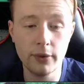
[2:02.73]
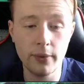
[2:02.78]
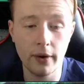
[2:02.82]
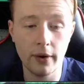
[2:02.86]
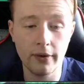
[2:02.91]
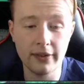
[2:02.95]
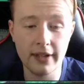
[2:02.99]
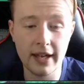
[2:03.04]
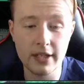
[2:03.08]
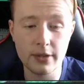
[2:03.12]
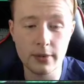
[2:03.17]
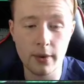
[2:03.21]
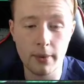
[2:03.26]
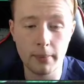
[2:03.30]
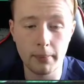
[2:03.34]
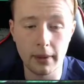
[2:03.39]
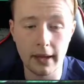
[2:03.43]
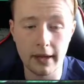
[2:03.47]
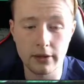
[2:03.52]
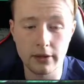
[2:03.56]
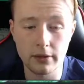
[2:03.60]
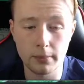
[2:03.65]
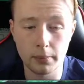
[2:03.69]
of the 81+
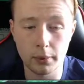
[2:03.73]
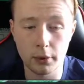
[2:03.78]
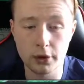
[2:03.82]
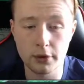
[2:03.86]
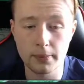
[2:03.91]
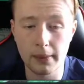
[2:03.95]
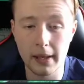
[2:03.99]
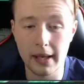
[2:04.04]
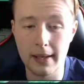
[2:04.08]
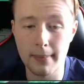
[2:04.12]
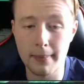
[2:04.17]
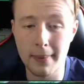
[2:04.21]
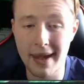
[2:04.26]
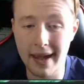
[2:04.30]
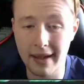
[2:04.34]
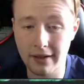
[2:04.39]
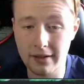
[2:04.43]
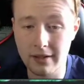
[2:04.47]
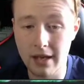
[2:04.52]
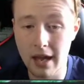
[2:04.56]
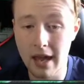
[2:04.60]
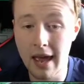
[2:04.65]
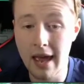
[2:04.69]
player picks.